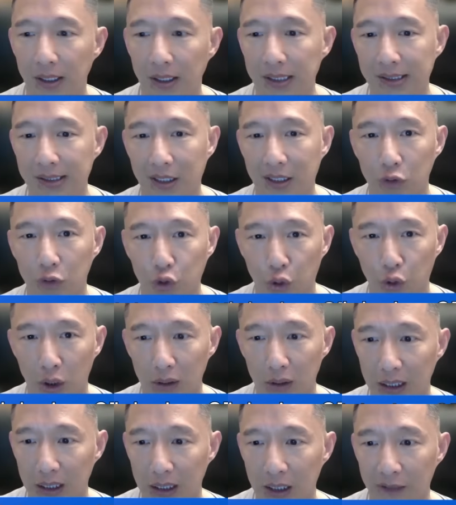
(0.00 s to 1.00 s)
It's the
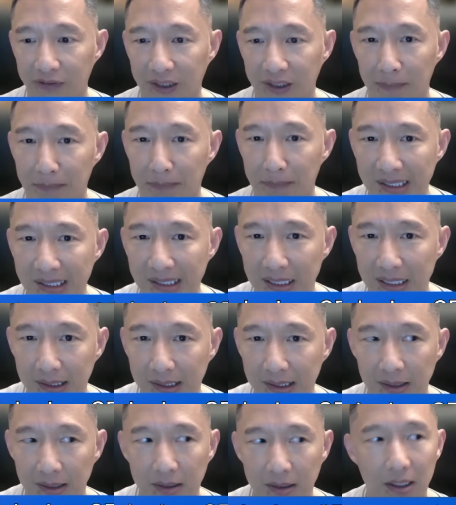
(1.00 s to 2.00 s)
control of the
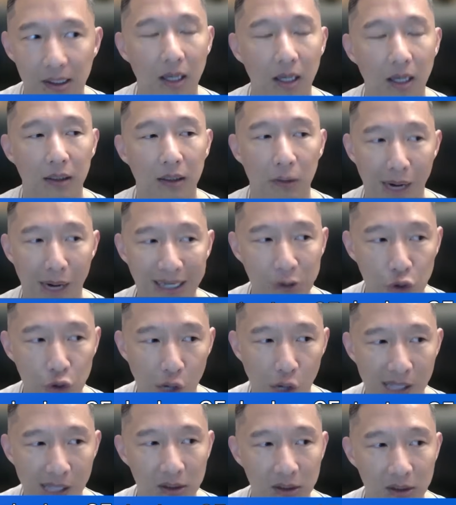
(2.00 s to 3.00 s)
businesses, the
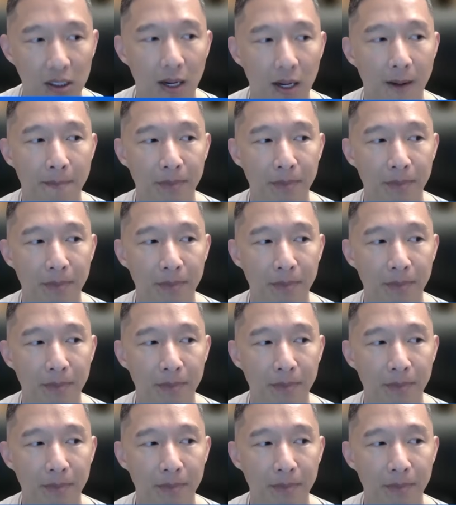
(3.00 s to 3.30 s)
restaurants,